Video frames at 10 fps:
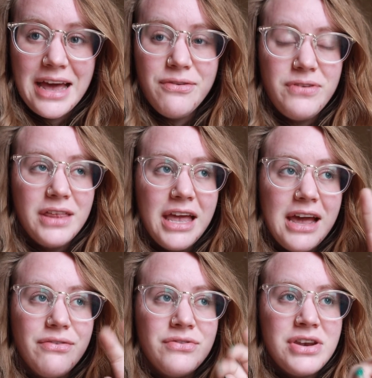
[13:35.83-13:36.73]
I feel like
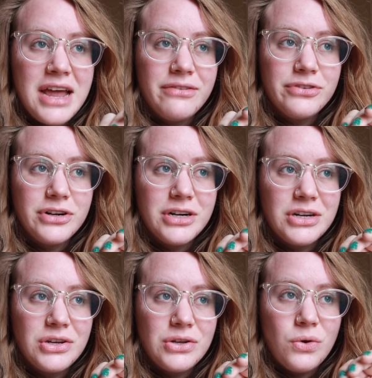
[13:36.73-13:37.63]
I've
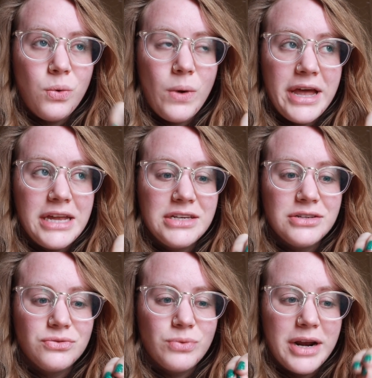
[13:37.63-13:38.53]
never quite
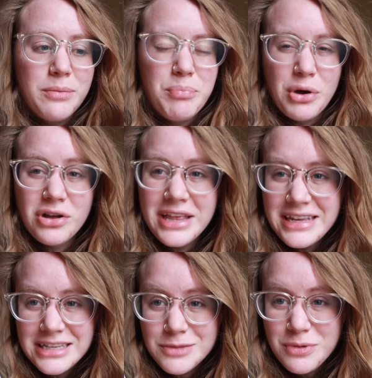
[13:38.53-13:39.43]
read a book
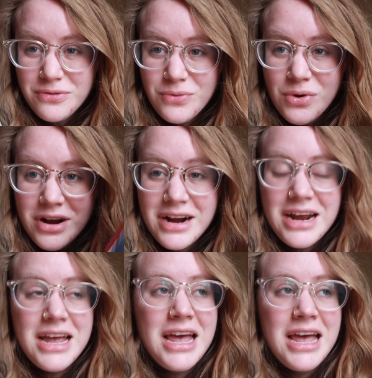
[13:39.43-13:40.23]
like this before.